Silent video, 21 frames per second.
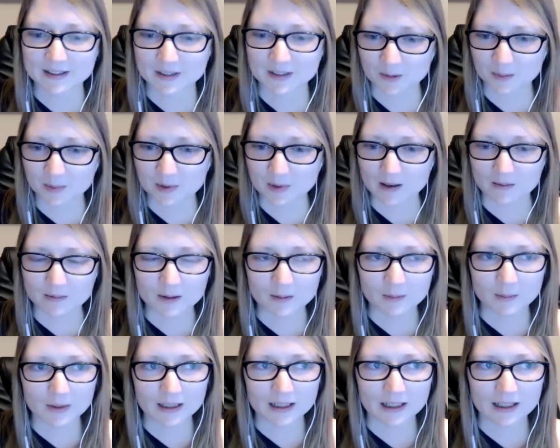so
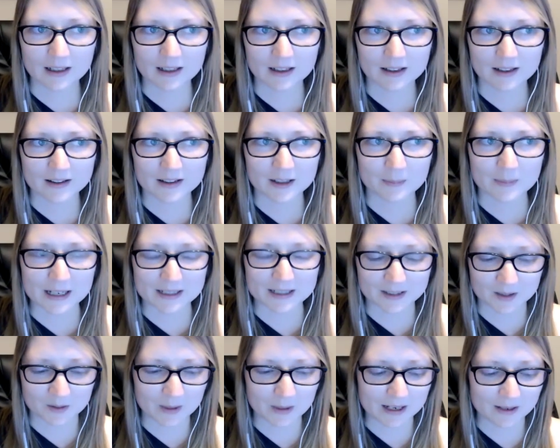probably the
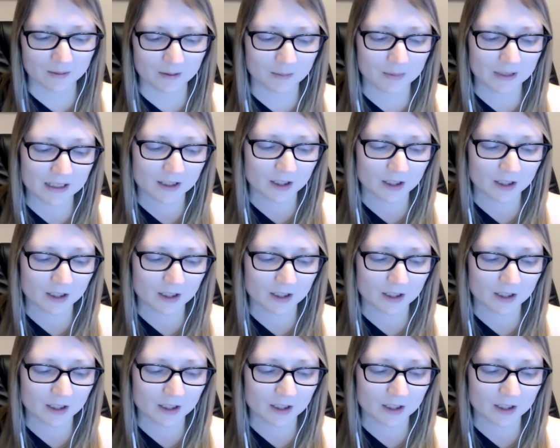best way would be